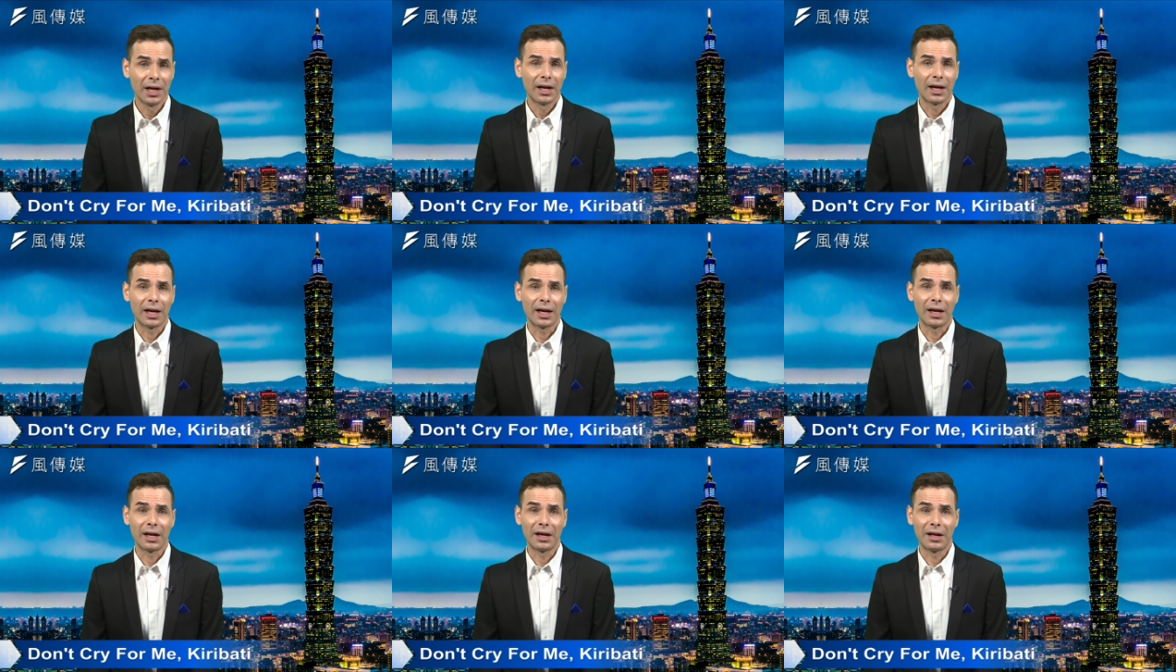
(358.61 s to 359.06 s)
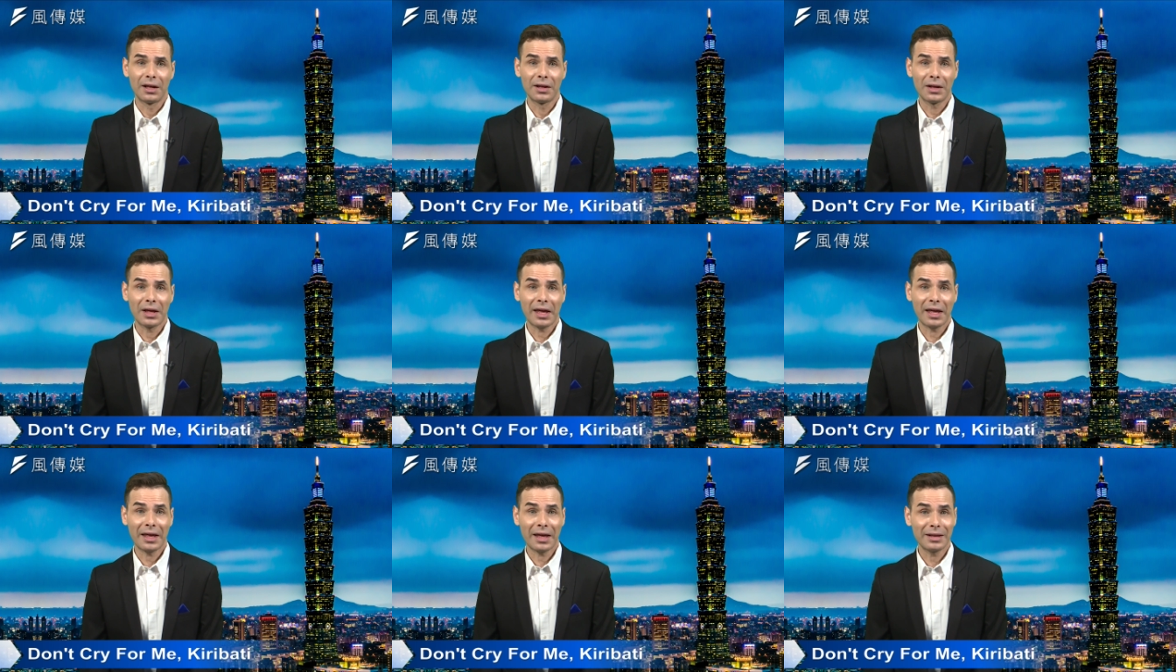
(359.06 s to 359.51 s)
Uh,
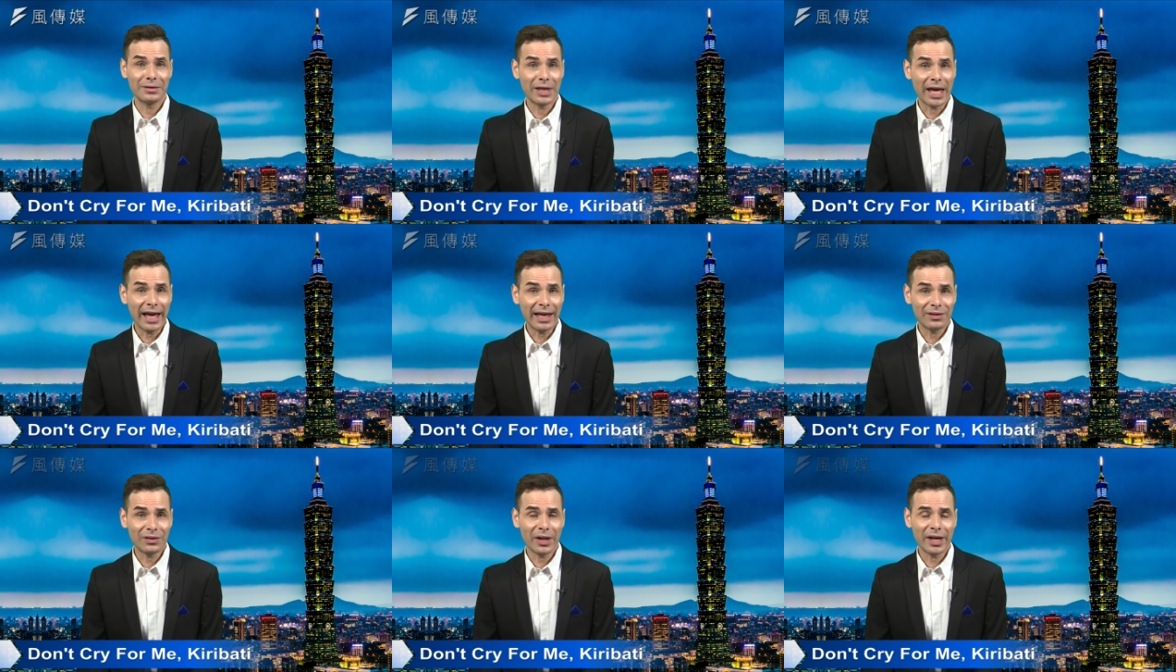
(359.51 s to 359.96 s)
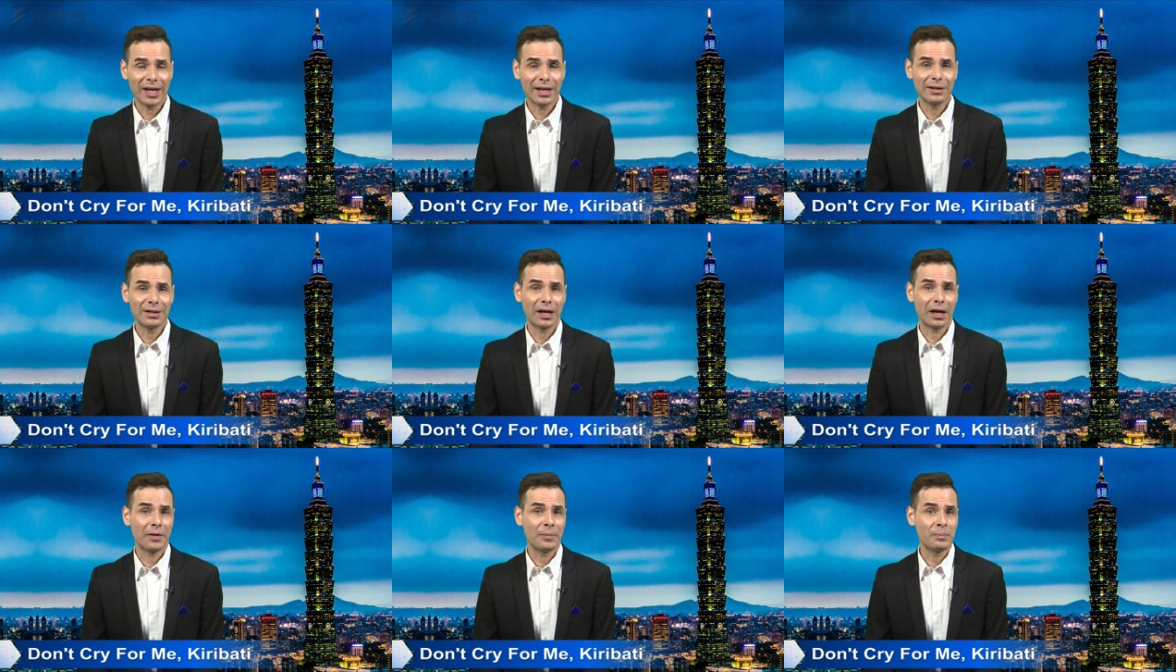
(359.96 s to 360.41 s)
and that
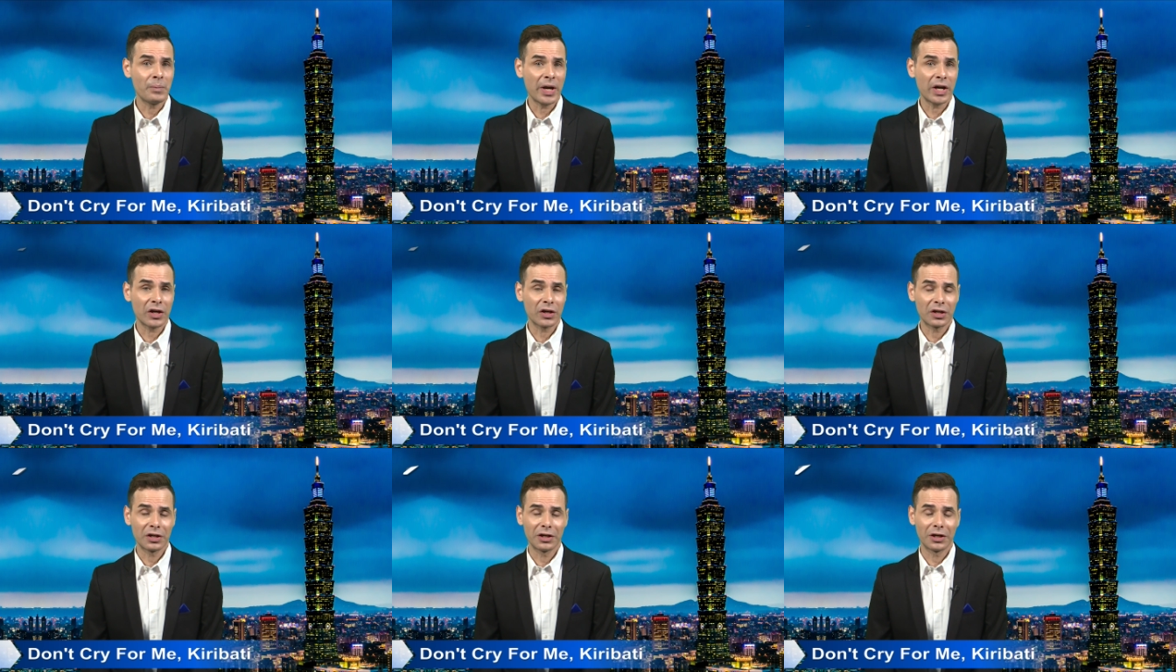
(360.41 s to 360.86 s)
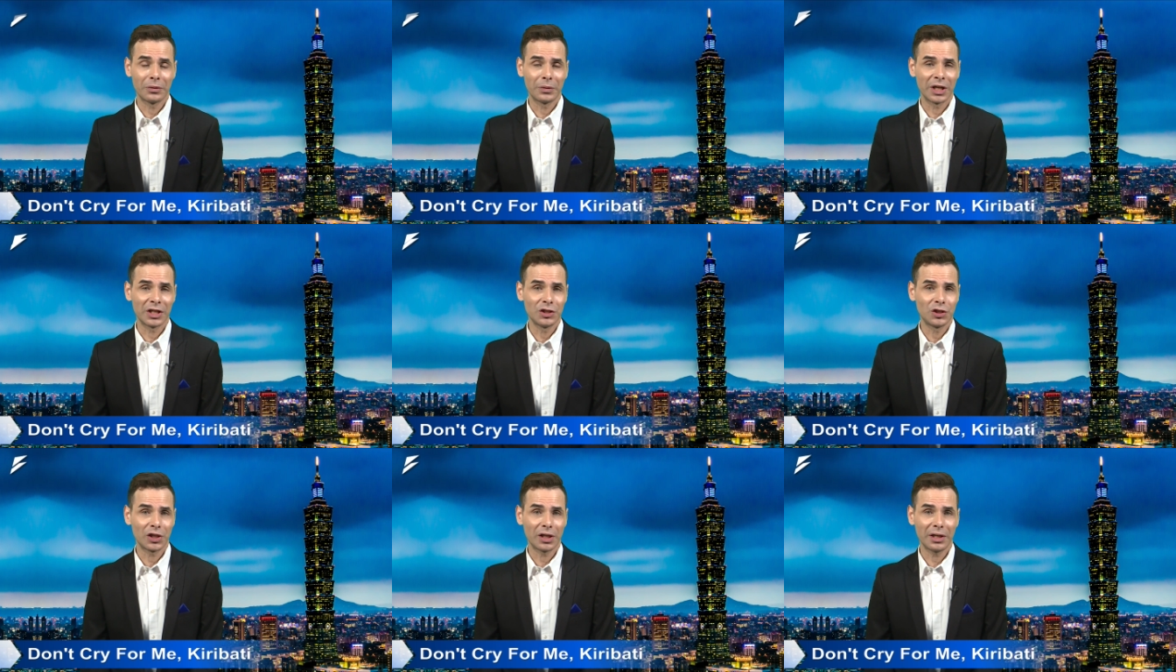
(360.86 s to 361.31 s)
led uh, Mayor Ko
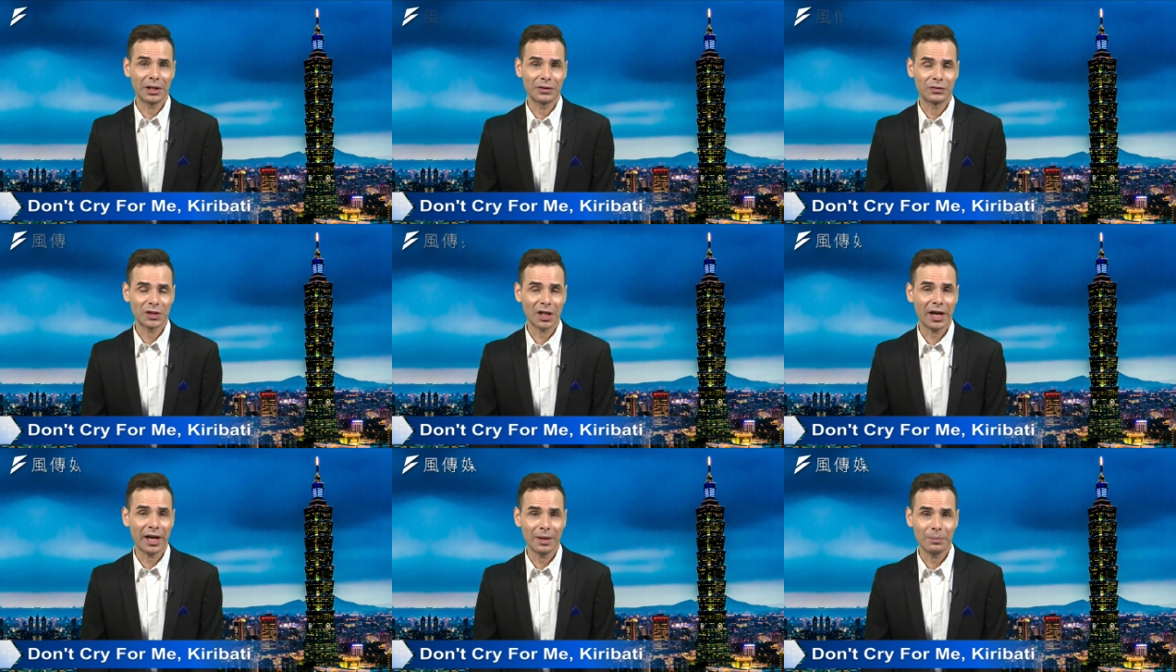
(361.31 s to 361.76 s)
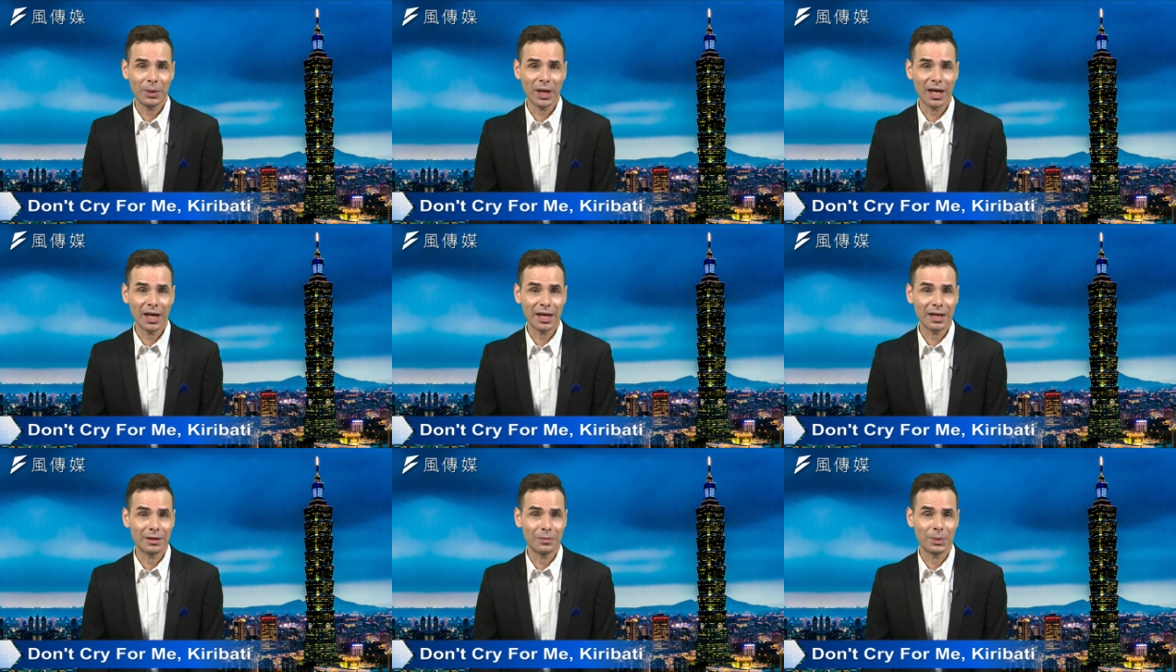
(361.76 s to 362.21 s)
of
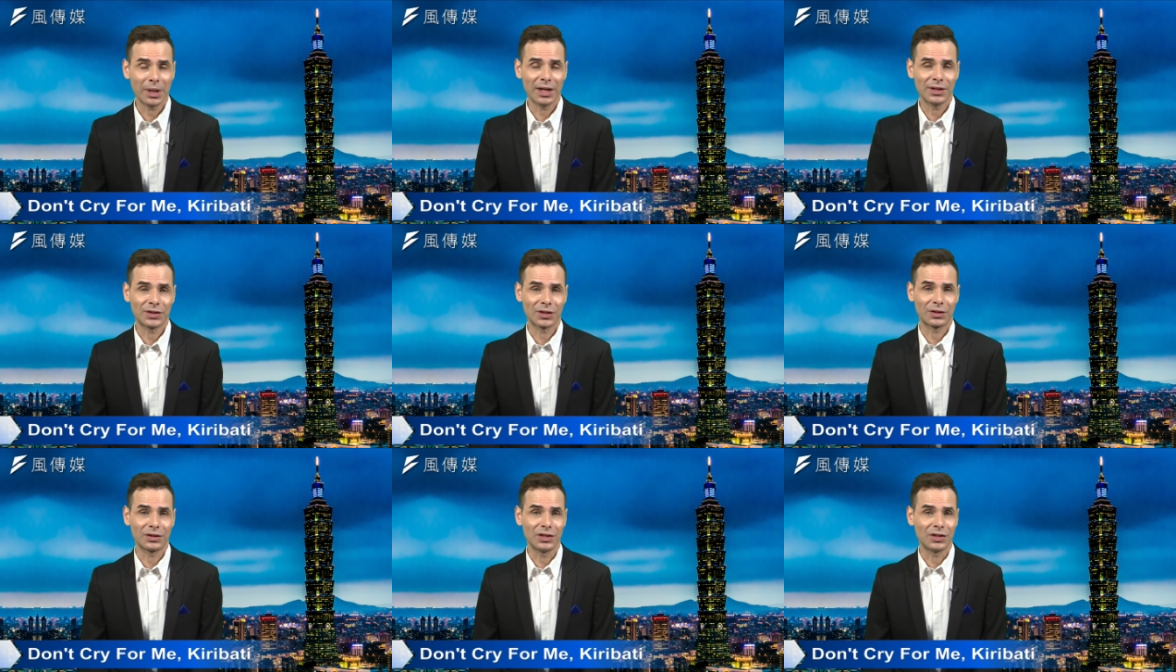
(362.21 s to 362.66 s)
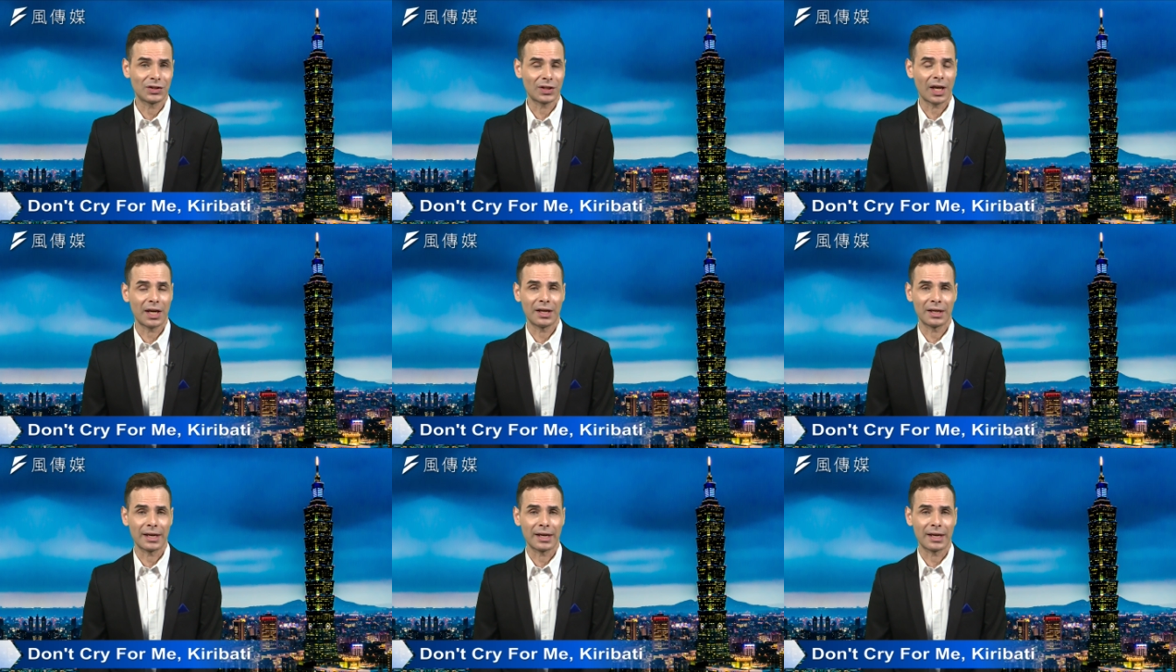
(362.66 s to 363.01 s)
Taipei to basically say